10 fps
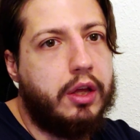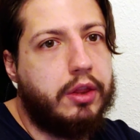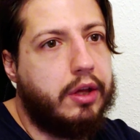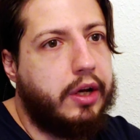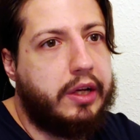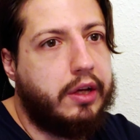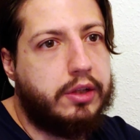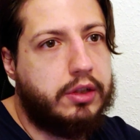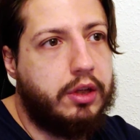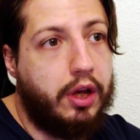And then I
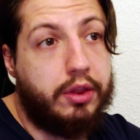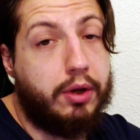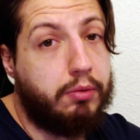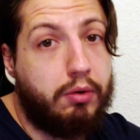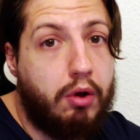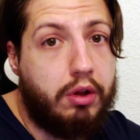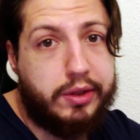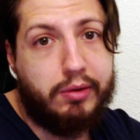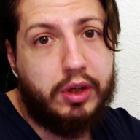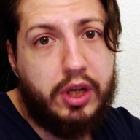guess there were
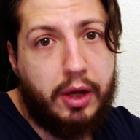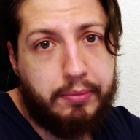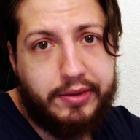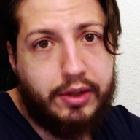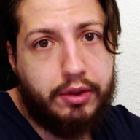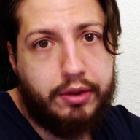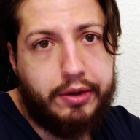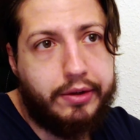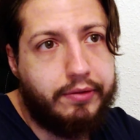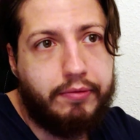also attempts in
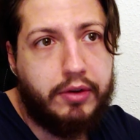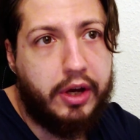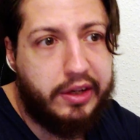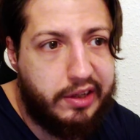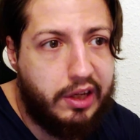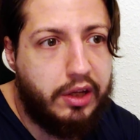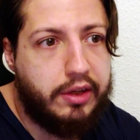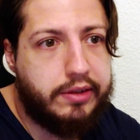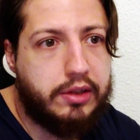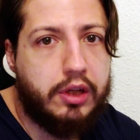the
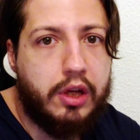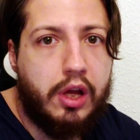90s